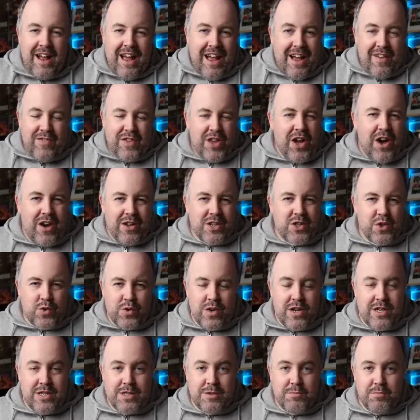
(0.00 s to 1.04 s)
And the answer
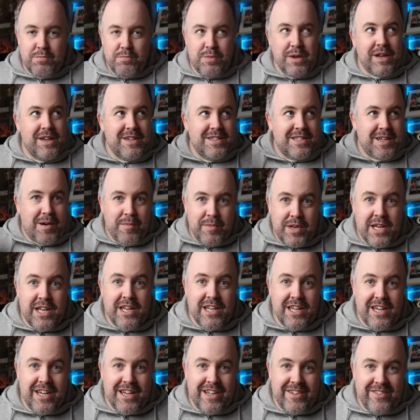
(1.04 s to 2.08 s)
is, because I'm an
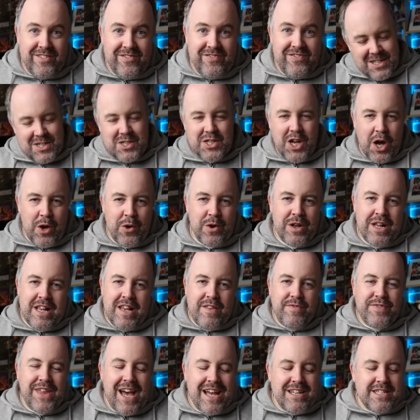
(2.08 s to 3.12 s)
idiot. So
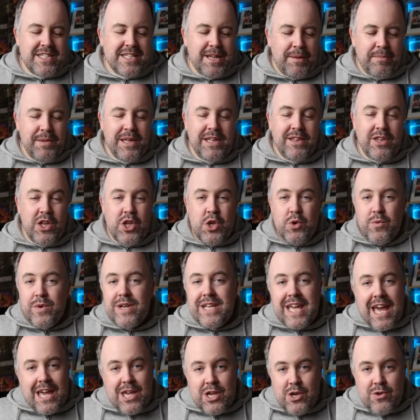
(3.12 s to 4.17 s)
that's something that you
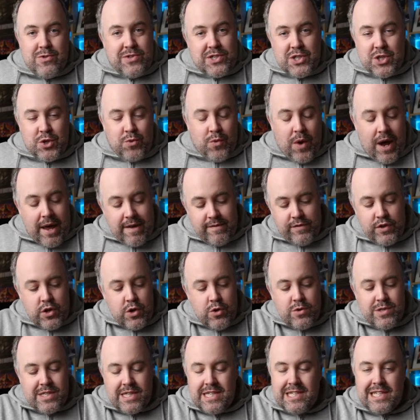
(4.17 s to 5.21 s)
would get used to, right? If you
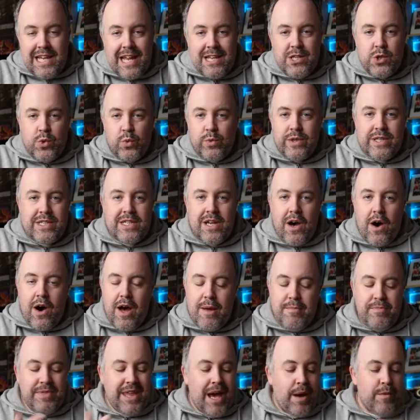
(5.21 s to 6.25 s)
use this lens all the
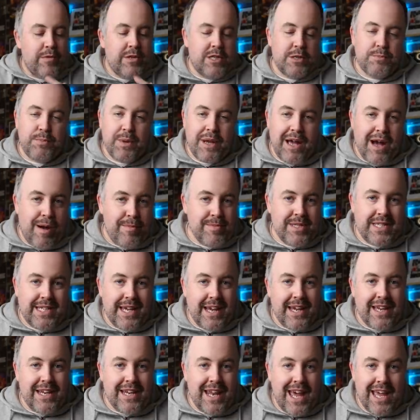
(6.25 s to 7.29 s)
time, that would just become
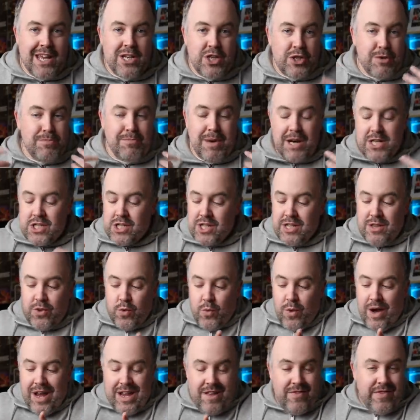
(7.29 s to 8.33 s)
second nature, much in the
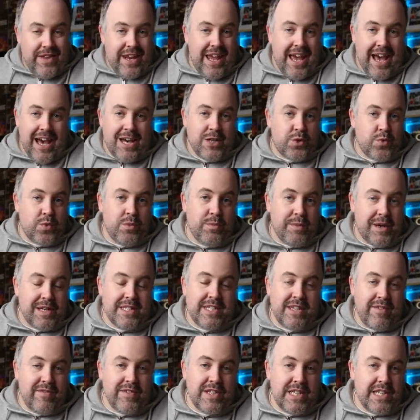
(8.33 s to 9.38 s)
way that it has with my
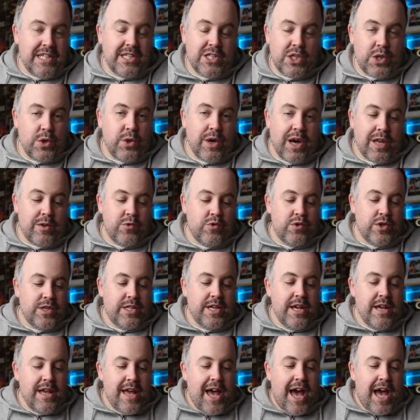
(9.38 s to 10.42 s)
70-200,
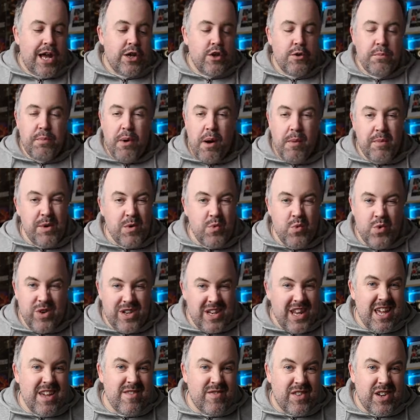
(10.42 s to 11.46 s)
and you probably
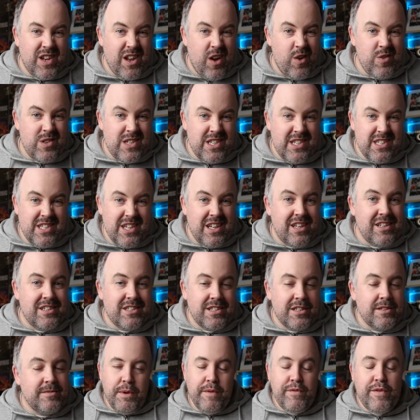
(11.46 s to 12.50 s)
wouldn't even notice
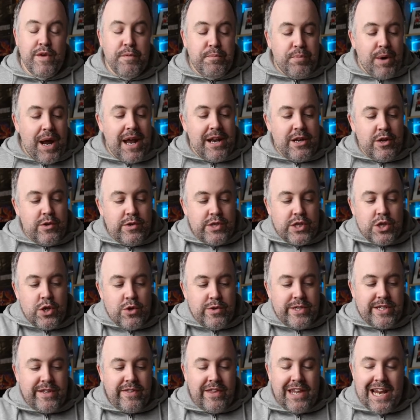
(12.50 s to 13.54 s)
it. But if you're brand new to
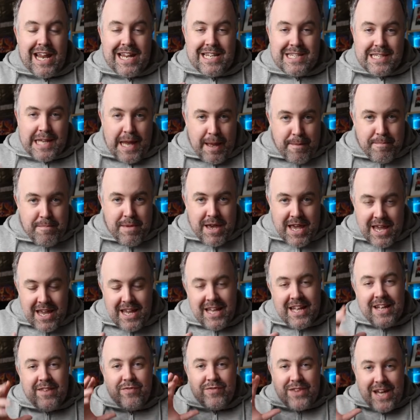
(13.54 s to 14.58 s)
using the lens like
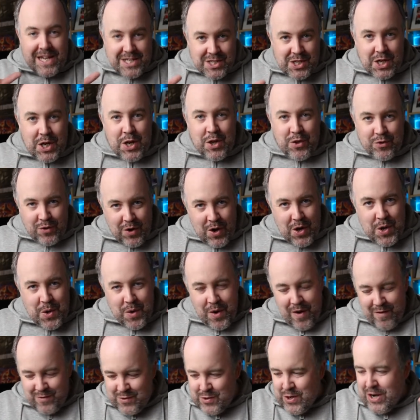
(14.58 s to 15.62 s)
me, that's going to throw you
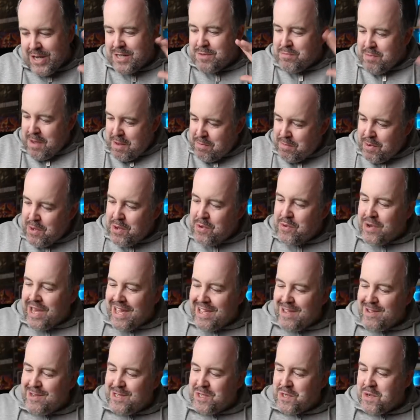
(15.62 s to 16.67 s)
off, trust me, but you'll
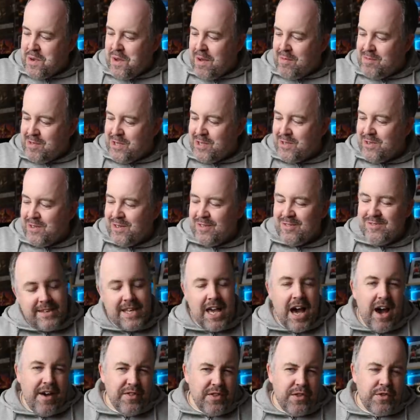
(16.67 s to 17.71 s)
get used to it, I'm sure.
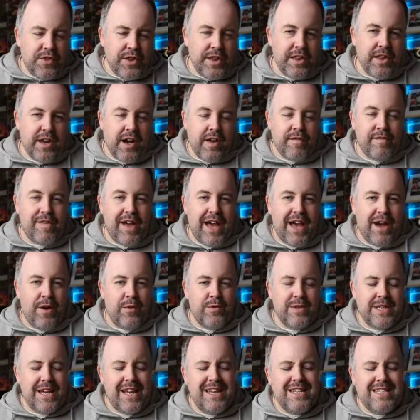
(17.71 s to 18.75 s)
The other thing that I
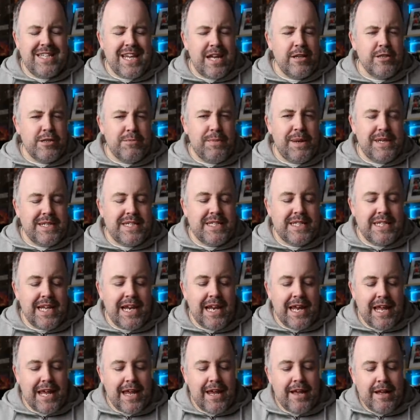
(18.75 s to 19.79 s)
found, and it sounds a bit
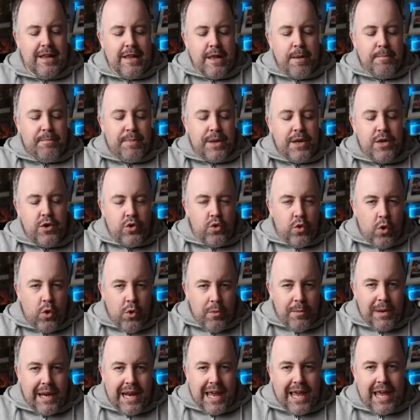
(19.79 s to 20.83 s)
silly, but
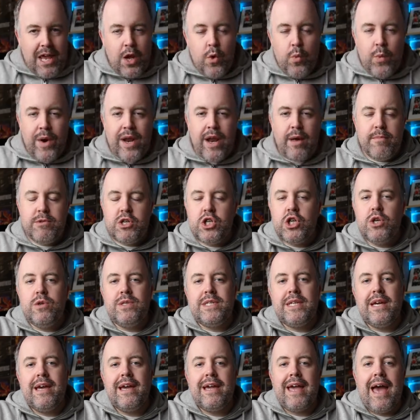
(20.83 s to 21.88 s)
normally when I'm
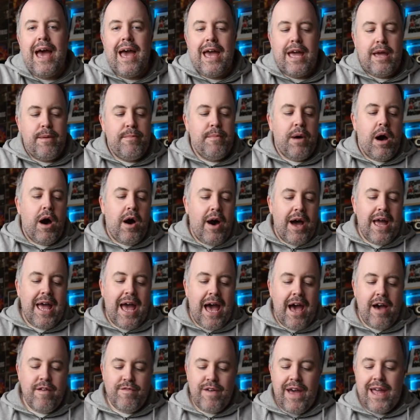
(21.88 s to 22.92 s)
shooting a game, I
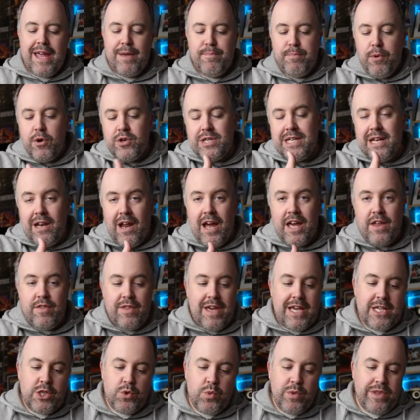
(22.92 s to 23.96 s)
have a body like
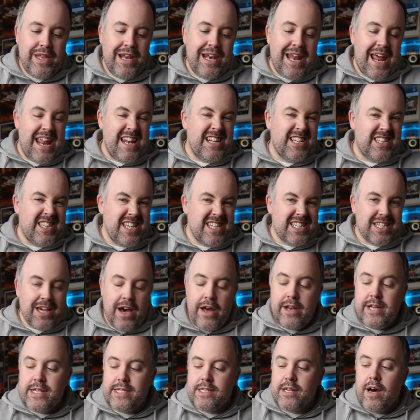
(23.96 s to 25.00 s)
this with a lens this
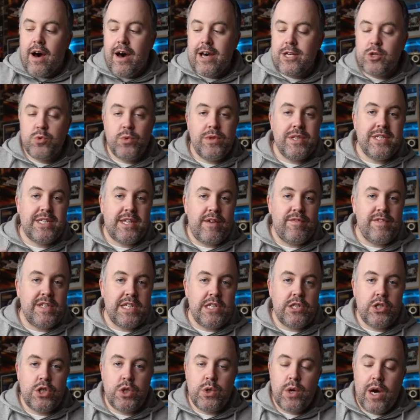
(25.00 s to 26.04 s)
kind of size with the
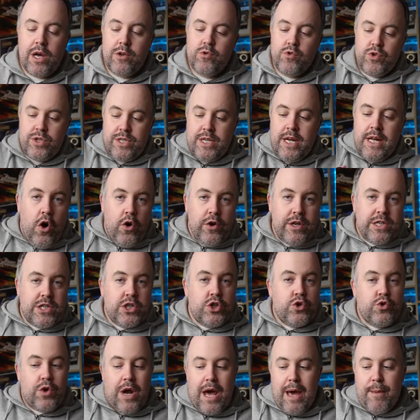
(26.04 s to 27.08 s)
70-200 on a
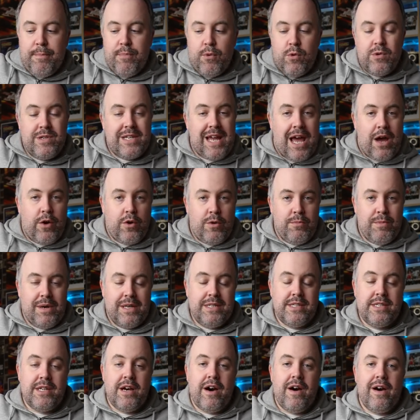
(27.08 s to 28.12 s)
strap or down at
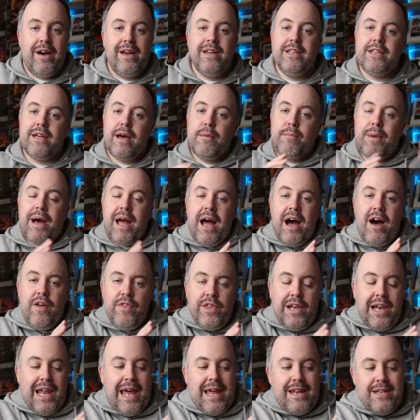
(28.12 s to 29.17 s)
my side, and my
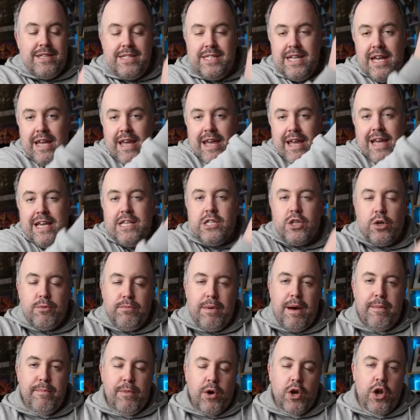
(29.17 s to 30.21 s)
other lens is on
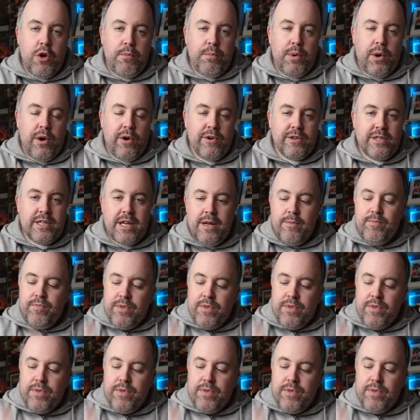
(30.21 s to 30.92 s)
my monopod.